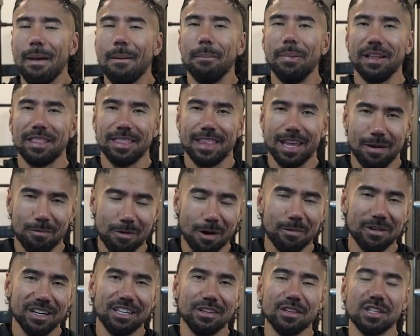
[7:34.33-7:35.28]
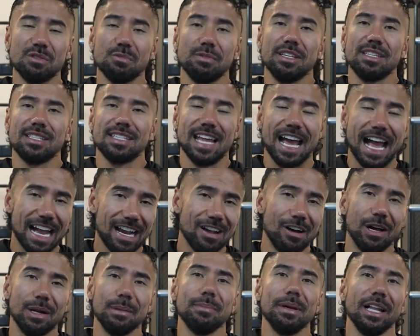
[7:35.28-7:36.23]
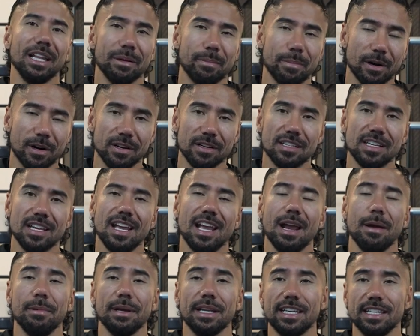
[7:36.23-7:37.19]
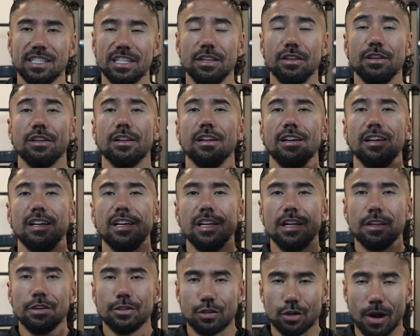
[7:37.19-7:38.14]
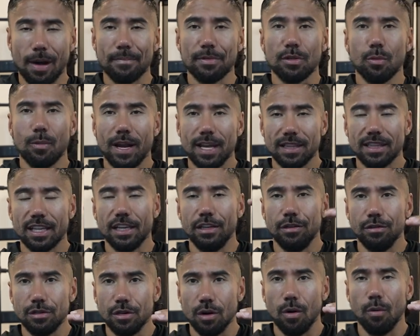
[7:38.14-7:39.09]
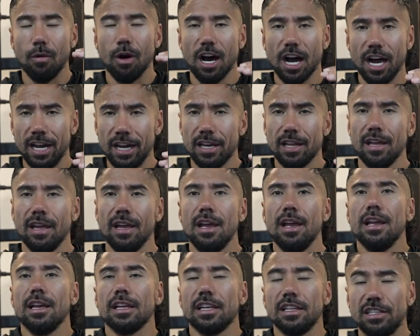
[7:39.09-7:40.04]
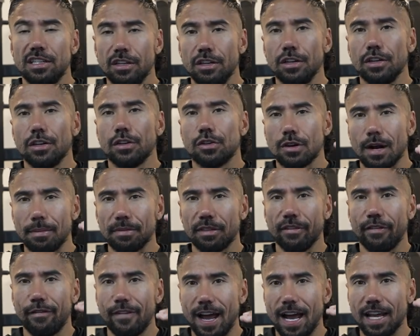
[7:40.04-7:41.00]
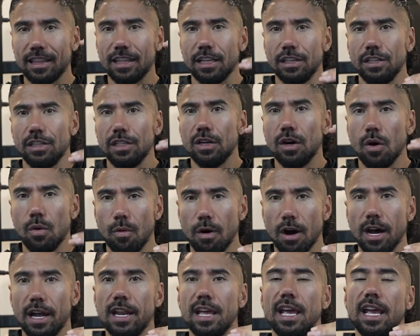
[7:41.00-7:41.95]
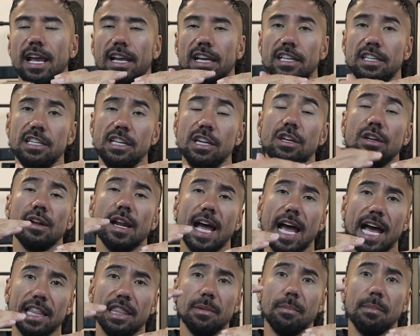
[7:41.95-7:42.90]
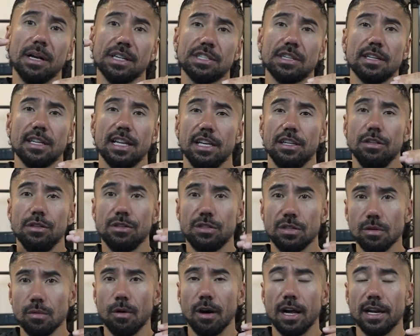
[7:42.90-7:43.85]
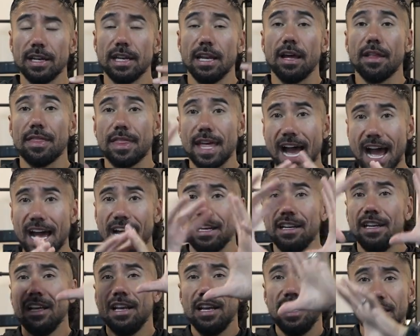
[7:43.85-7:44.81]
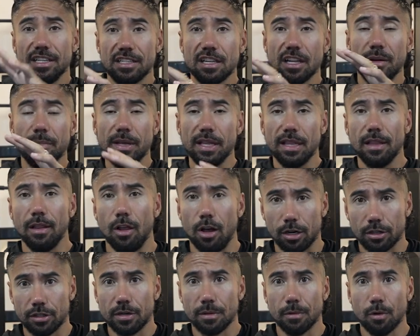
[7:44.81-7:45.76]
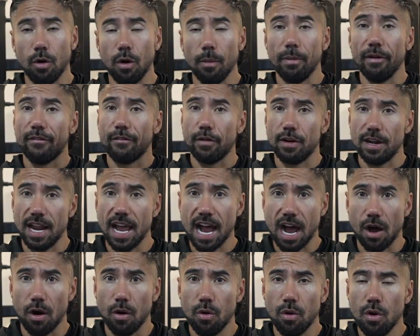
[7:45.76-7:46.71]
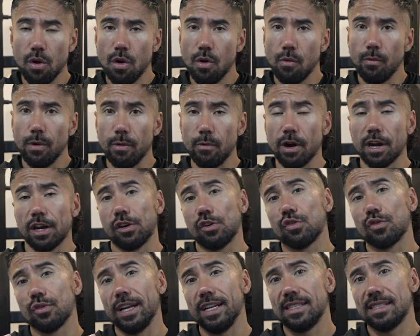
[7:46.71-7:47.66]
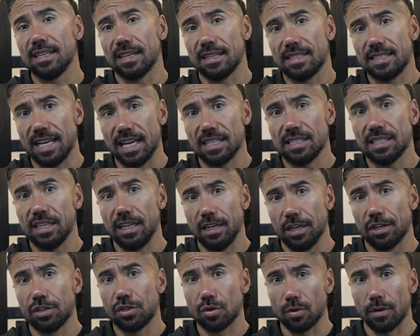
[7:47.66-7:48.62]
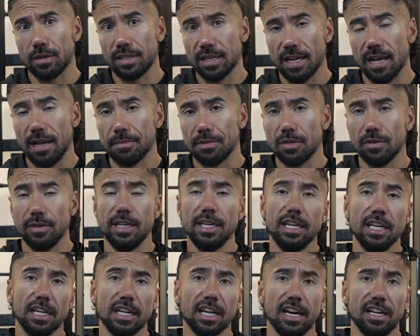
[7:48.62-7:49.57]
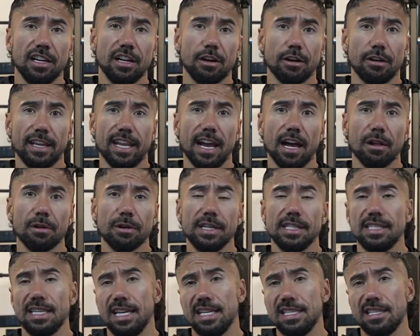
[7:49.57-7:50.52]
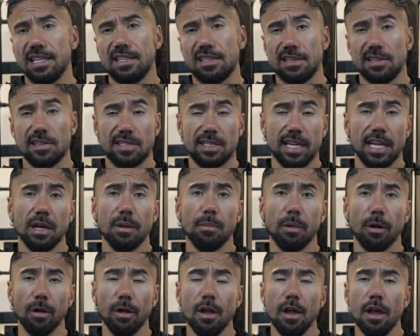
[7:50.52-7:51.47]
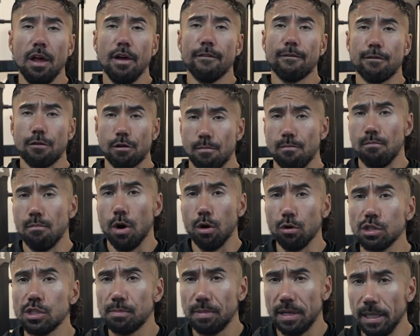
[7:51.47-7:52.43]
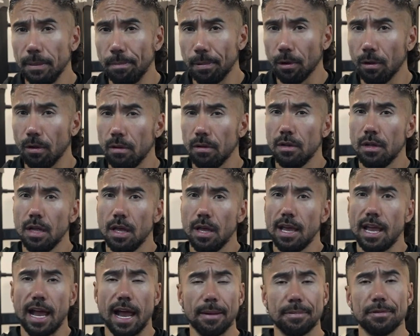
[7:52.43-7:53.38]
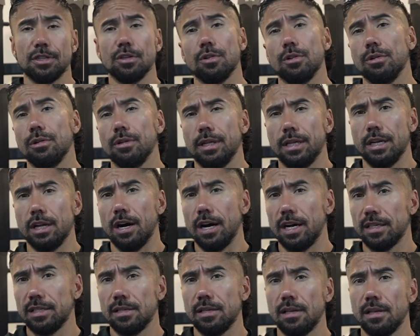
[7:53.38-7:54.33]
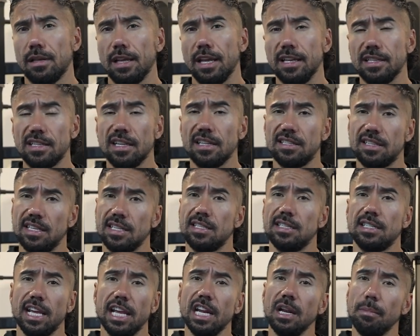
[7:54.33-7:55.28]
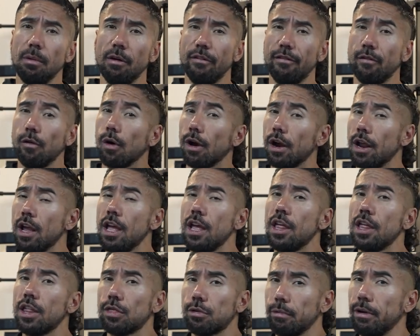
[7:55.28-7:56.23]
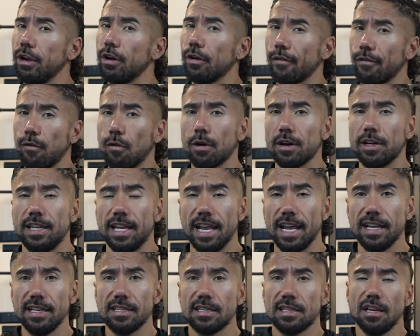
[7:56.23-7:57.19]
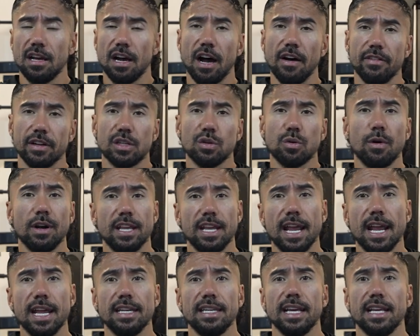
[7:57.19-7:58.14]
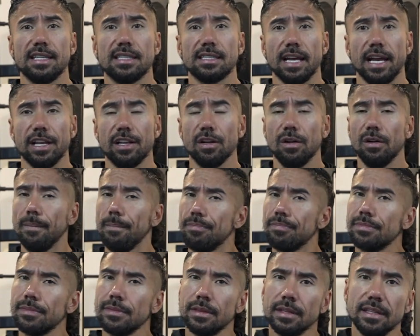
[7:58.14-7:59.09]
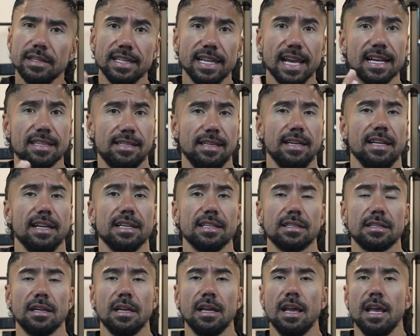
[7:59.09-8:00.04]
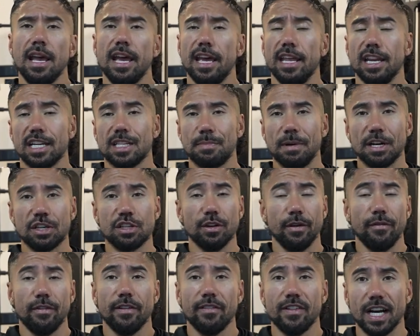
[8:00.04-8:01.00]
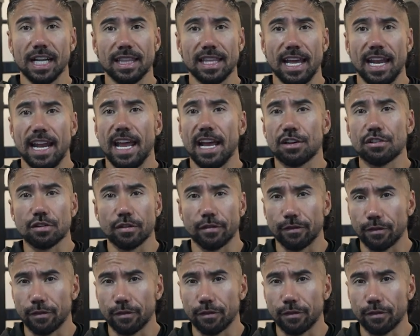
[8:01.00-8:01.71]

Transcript: But then what we do is we stack on belly burns and we continue to drop the weight that you don't want, continue to drop the fat that you don't want, and continue to add the muscle that you do want. Now that is going to be the long-term goal. But for now, we want to create success in a short time. So eating 900 calories, is it sustainable for most people? Absolutely not. Is it sustainable for three or four days of a 28 day cycle? Yes, it is. And especially if we've got that extra